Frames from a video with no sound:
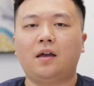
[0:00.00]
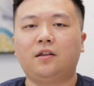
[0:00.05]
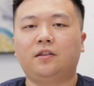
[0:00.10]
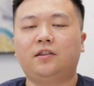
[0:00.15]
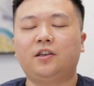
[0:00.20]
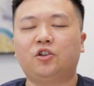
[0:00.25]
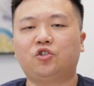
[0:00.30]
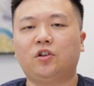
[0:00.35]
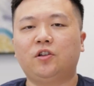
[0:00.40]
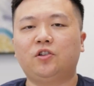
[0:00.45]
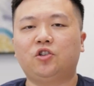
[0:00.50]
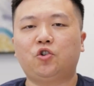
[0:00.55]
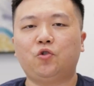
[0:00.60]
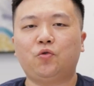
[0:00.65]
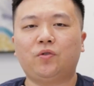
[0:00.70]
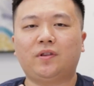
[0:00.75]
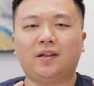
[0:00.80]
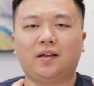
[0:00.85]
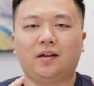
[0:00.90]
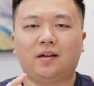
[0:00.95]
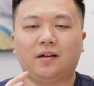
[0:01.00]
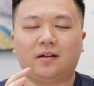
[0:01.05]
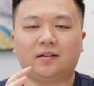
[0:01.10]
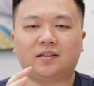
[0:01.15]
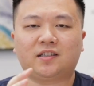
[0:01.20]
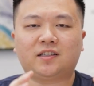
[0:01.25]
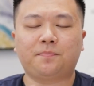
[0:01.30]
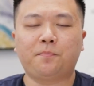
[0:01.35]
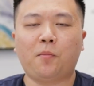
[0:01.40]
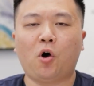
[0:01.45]
In addition to the
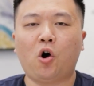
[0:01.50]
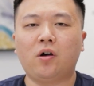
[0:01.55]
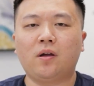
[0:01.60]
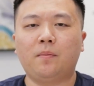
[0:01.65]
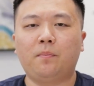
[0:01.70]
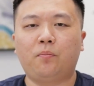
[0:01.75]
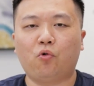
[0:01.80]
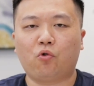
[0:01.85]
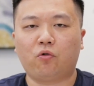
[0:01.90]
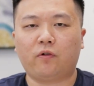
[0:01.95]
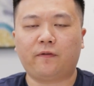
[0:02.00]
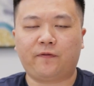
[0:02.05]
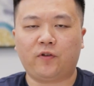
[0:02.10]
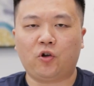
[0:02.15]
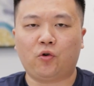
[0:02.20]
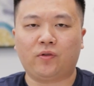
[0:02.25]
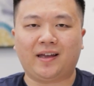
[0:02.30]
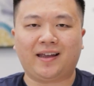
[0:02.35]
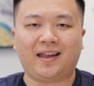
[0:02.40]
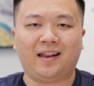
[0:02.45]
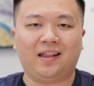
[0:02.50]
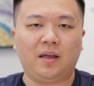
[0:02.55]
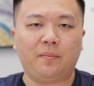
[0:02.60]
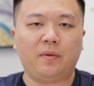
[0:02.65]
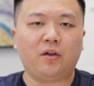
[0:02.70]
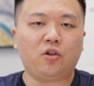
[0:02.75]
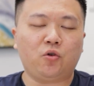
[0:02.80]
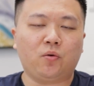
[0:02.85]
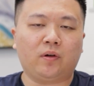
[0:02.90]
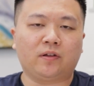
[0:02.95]
small embroidery field that can
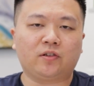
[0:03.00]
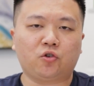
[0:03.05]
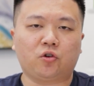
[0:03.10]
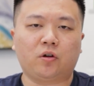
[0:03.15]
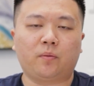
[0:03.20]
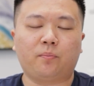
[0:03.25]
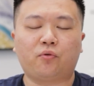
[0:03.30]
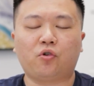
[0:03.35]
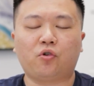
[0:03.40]
limit you on certain